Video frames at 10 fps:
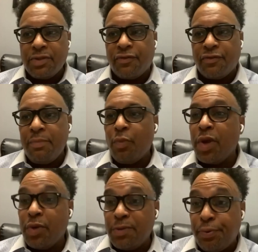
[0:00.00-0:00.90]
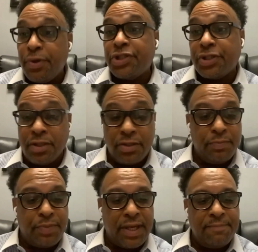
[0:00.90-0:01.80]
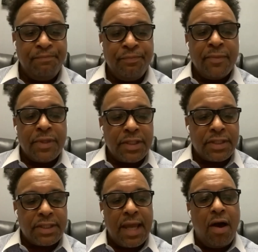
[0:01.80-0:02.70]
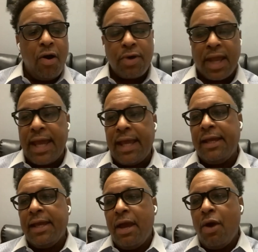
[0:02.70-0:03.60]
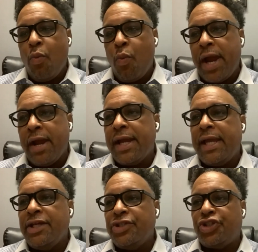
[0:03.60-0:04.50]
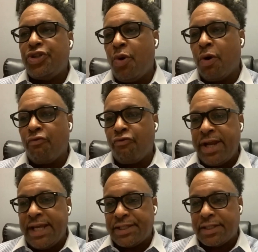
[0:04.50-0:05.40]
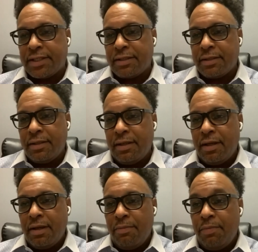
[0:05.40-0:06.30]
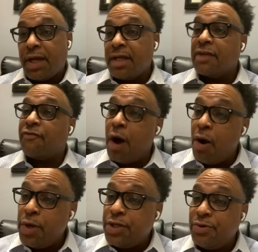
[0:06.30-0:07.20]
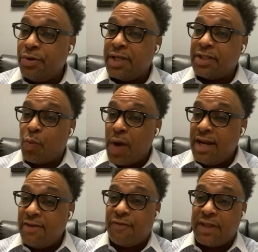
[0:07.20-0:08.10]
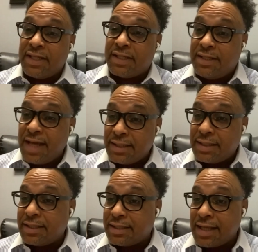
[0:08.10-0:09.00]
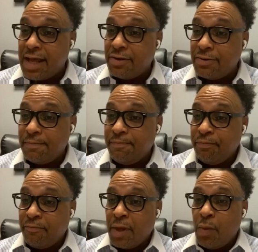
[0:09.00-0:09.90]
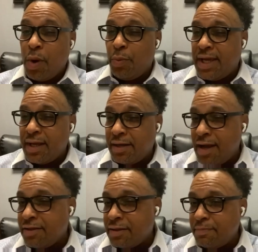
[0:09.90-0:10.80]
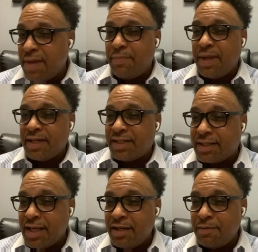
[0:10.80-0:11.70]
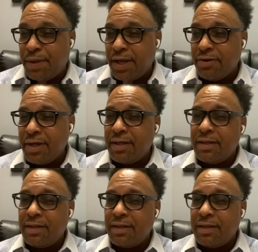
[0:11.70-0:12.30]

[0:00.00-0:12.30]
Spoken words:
from, we would push a little bit to say, okay, where is your risk? Because if all we're doing is waiting for this dust to settle, where we get another maybe extended period,